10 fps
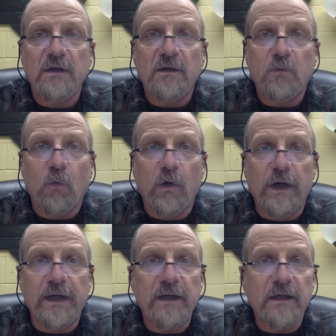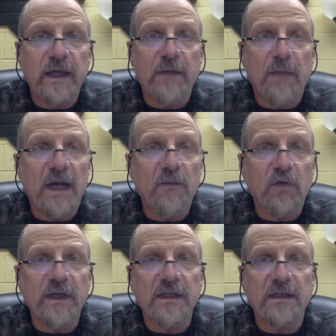One, it might
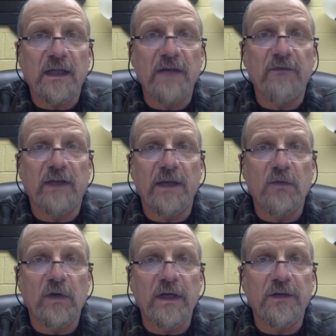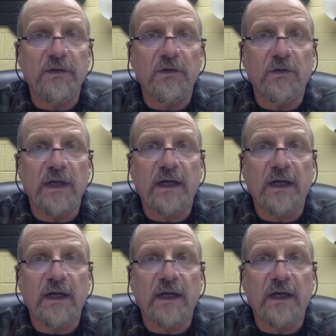bring slave labor into direct